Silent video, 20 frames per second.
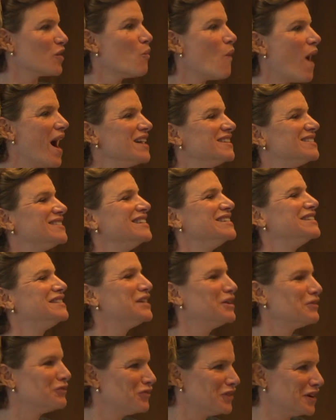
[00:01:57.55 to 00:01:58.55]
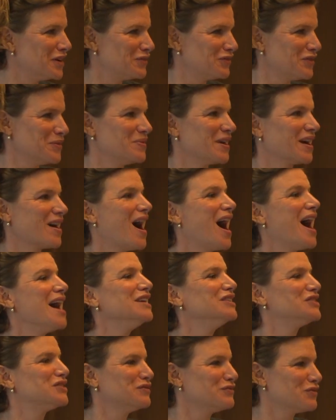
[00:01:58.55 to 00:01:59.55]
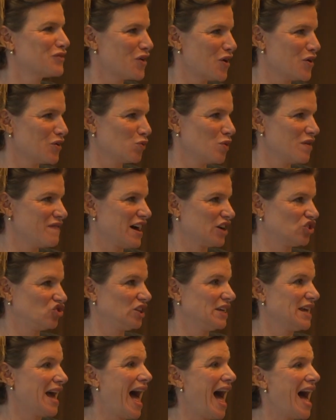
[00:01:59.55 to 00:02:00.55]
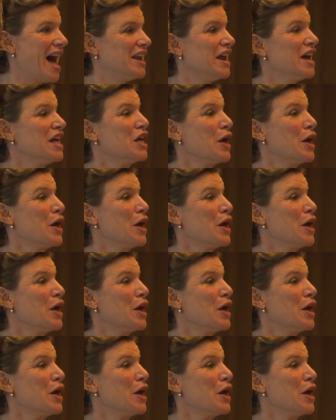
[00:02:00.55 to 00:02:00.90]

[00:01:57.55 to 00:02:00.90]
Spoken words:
Why is it different from the kinds of growth we've actually had?